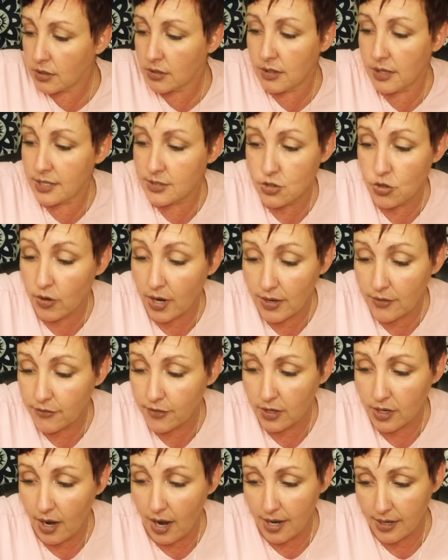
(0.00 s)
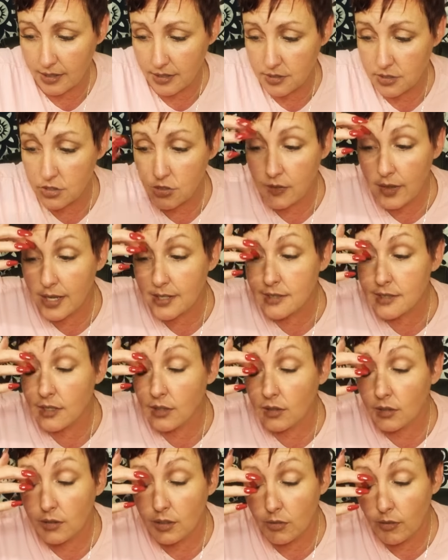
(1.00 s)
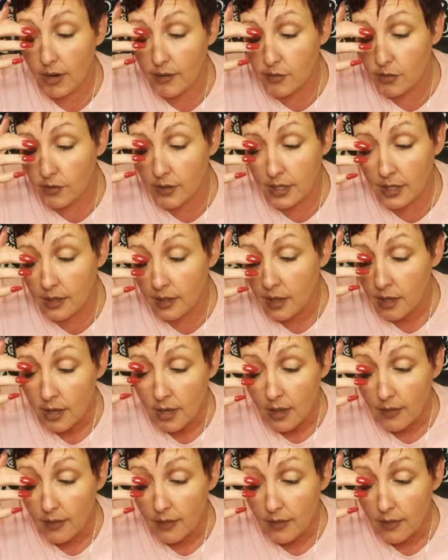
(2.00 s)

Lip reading: it's great for guidance. So that's the Gilded Reverie.